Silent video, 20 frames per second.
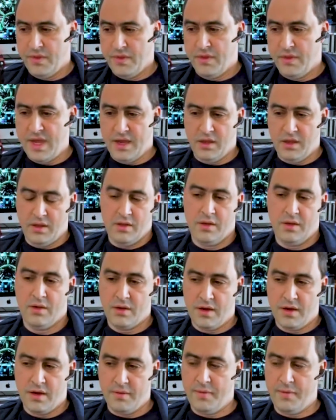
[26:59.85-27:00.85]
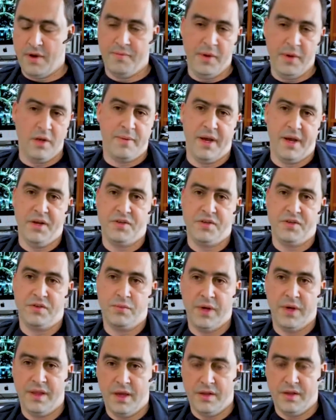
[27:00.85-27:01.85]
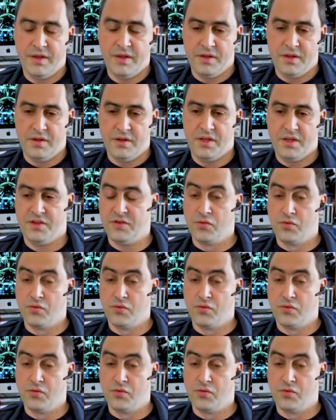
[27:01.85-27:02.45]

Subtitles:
I've been to patients where they're just